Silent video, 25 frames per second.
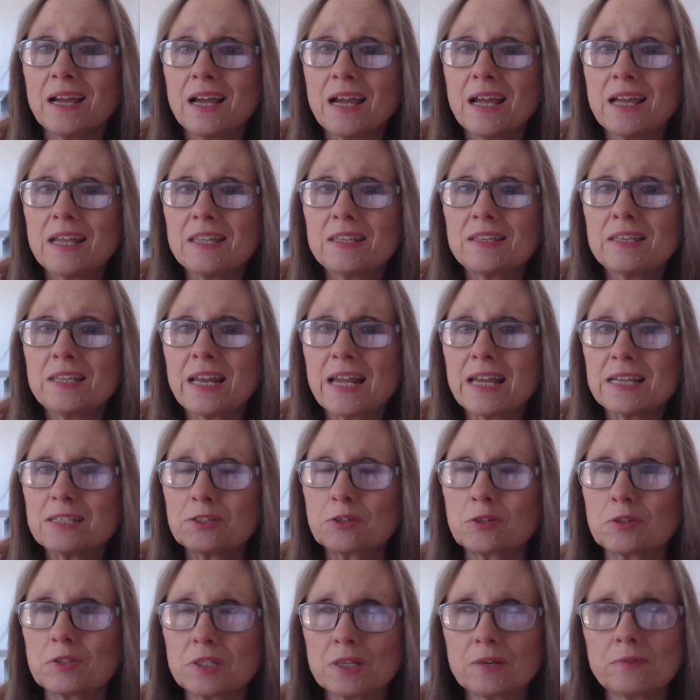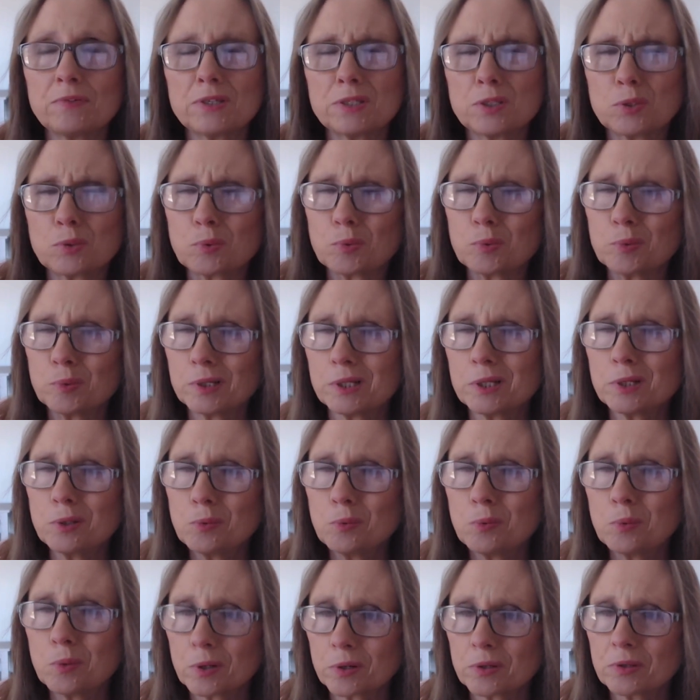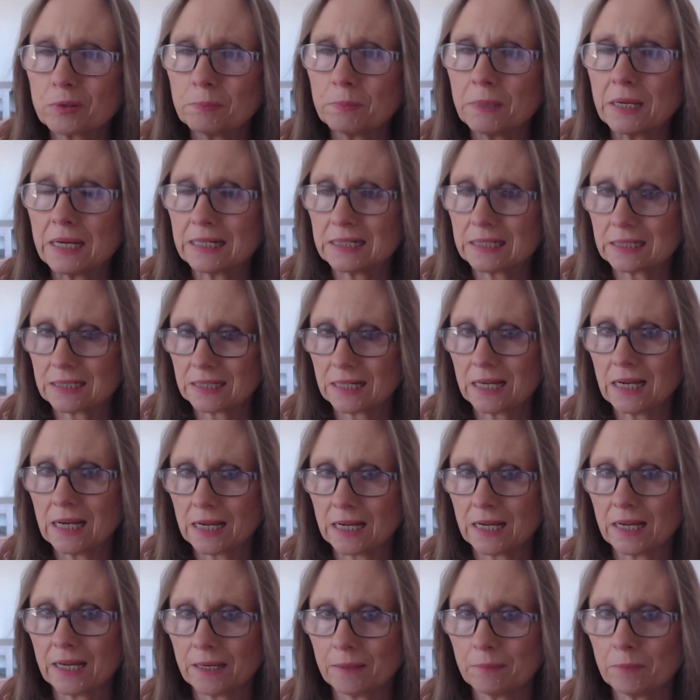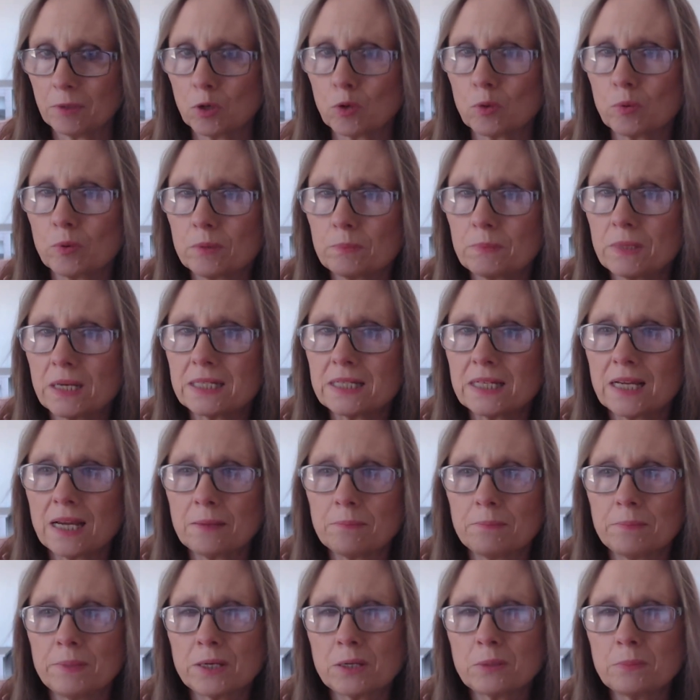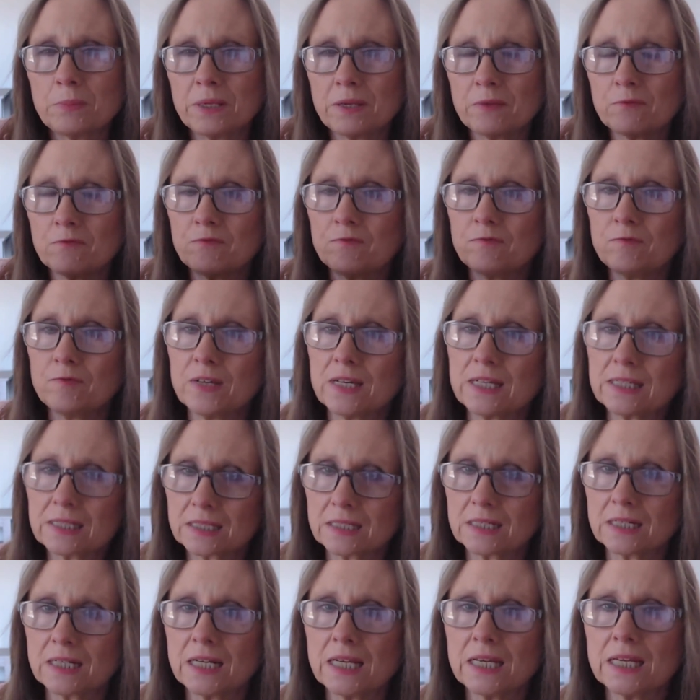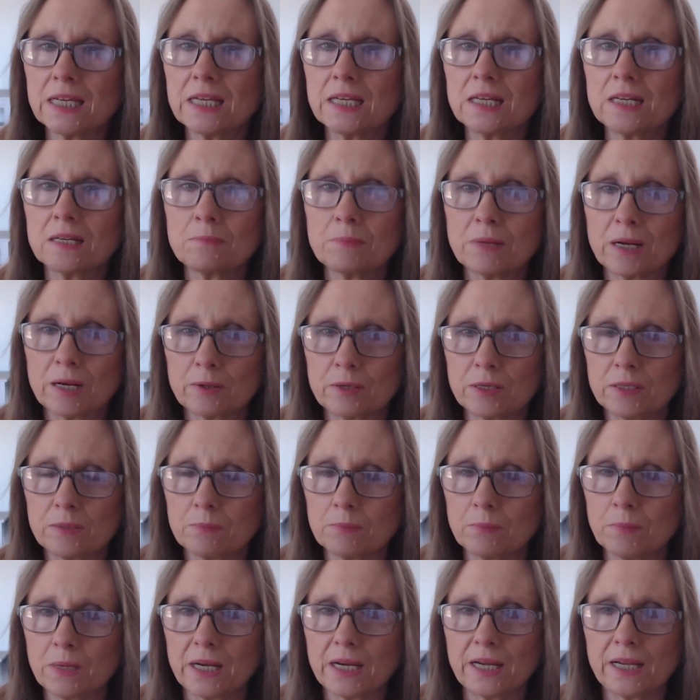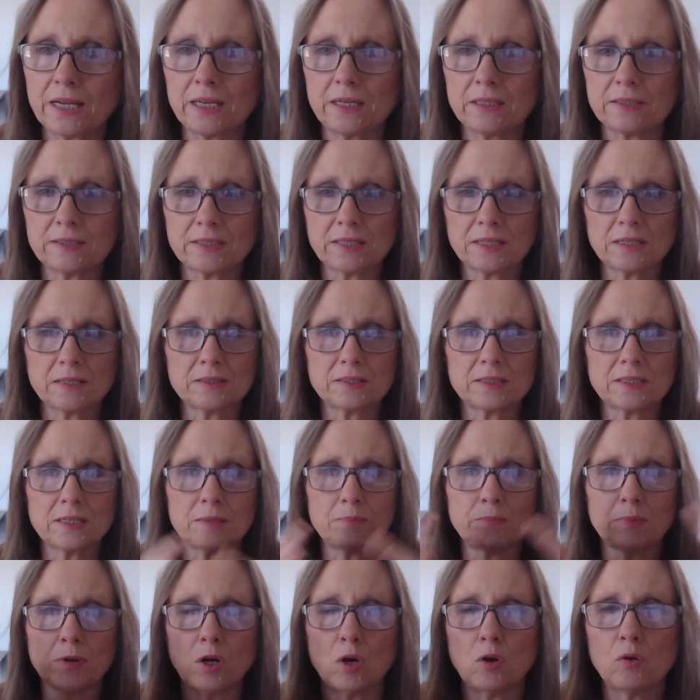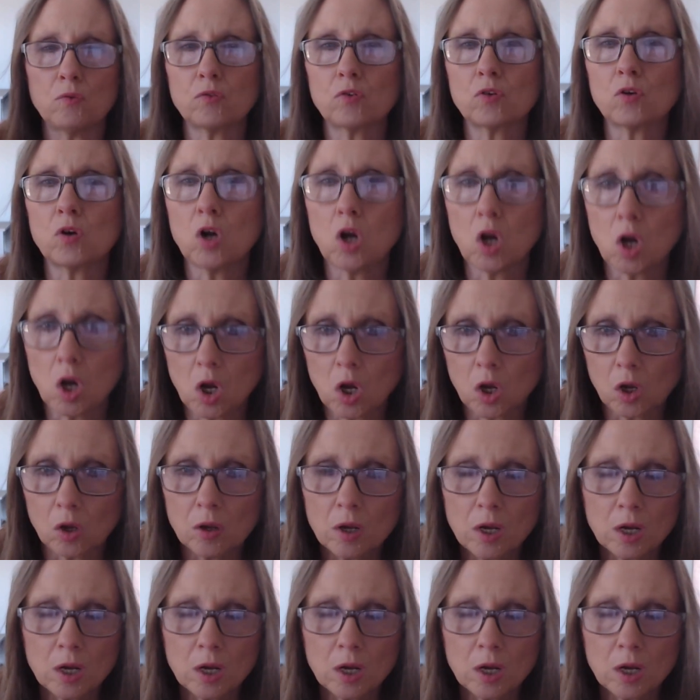then ask yourself, is it really worth my time? Or would my time better be invested in getting my sales up overall?